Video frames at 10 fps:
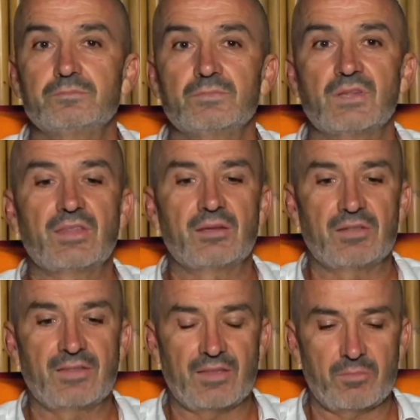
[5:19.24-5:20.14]
And
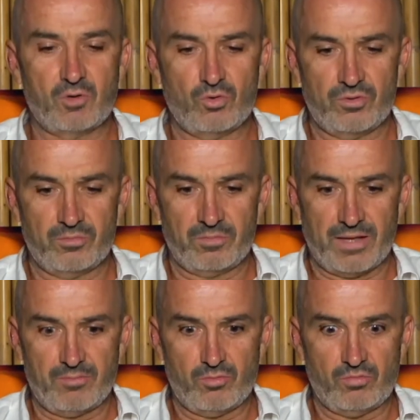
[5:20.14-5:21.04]
then they build them
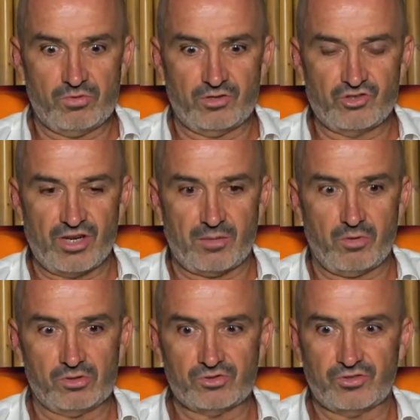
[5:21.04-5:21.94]
papers and
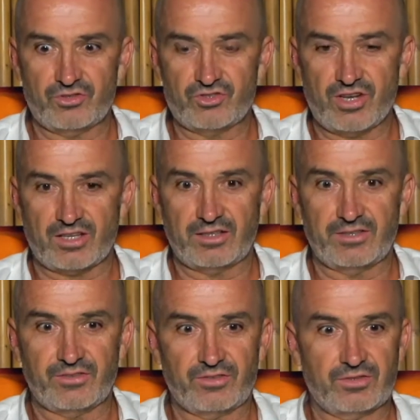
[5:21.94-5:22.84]
checkboxes and
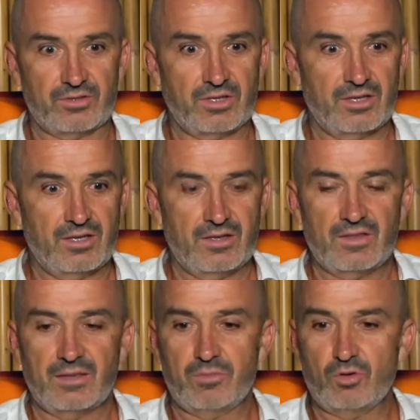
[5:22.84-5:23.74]
checklists, and
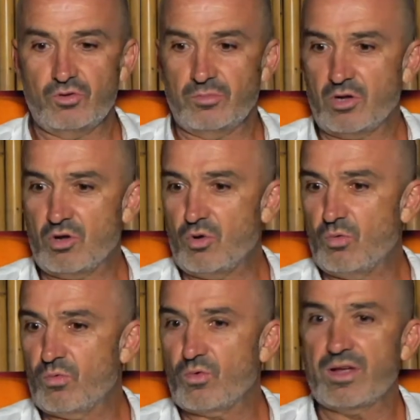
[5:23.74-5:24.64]
they build them a whole
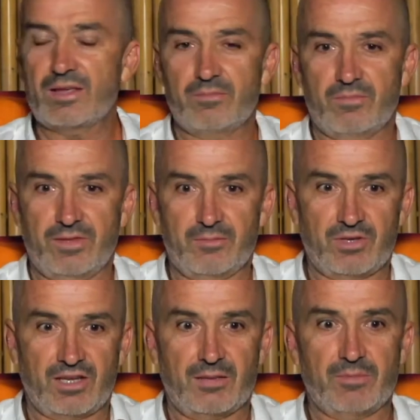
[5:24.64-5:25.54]
frame for them to
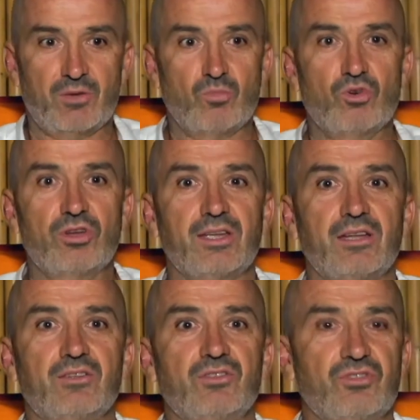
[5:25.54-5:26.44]
come in and work in
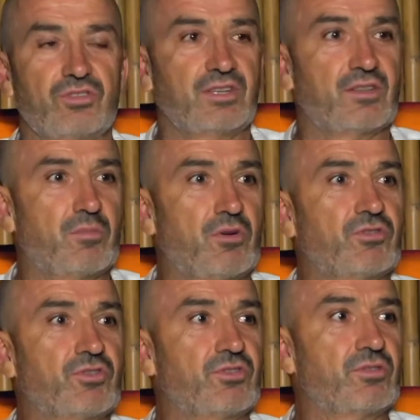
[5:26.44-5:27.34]
and just tick the
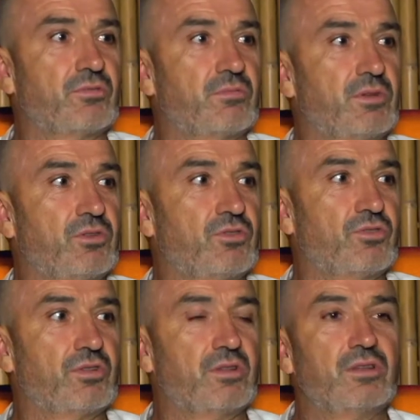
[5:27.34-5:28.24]
boxes,
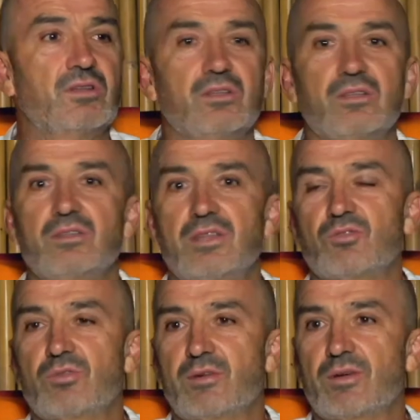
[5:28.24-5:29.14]
because that's
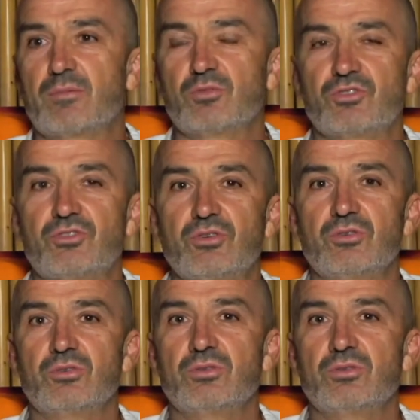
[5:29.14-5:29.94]
what they're able to do.